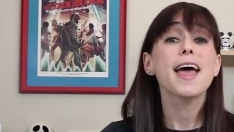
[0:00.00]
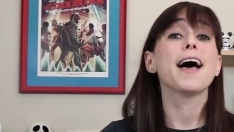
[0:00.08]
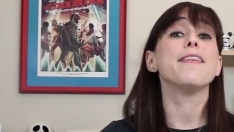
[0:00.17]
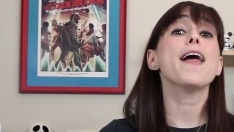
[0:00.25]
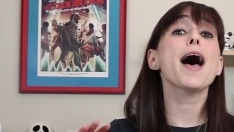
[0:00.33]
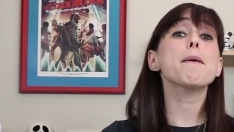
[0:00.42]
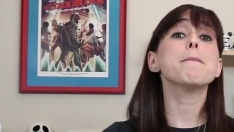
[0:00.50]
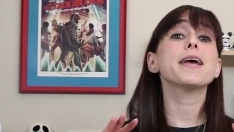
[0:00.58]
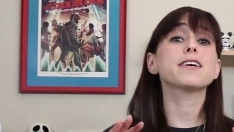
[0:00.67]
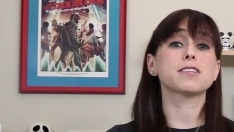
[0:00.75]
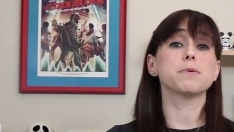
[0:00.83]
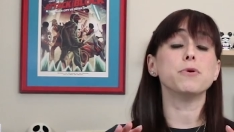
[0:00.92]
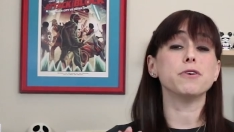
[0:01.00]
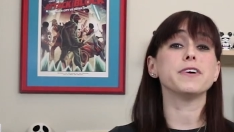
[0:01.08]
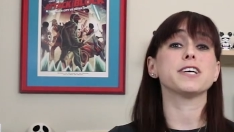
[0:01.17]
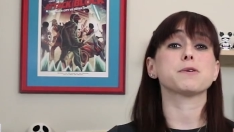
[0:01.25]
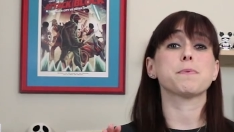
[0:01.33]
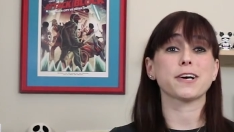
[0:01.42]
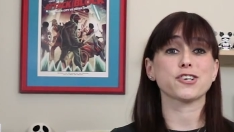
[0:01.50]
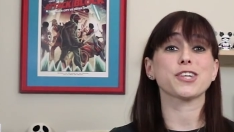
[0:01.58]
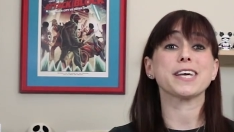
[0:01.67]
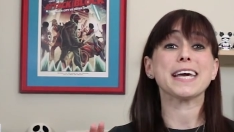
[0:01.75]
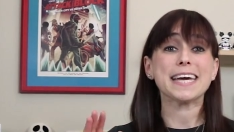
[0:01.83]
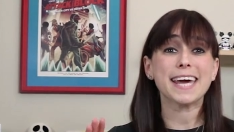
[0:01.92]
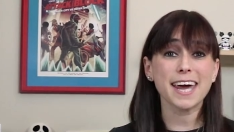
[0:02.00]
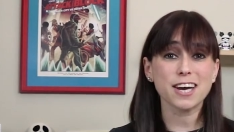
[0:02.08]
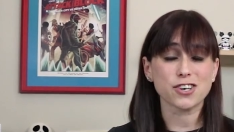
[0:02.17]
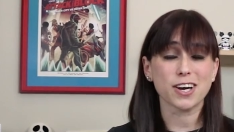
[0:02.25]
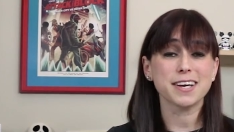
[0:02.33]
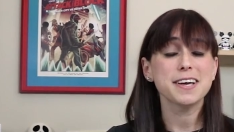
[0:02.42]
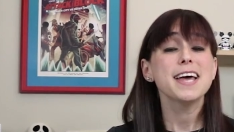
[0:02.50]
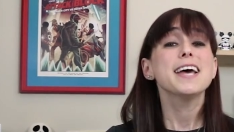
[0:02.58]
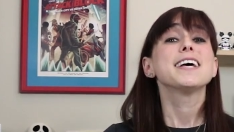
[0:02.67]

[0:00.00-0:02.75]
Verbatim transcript: and that makes the movie especially engaging.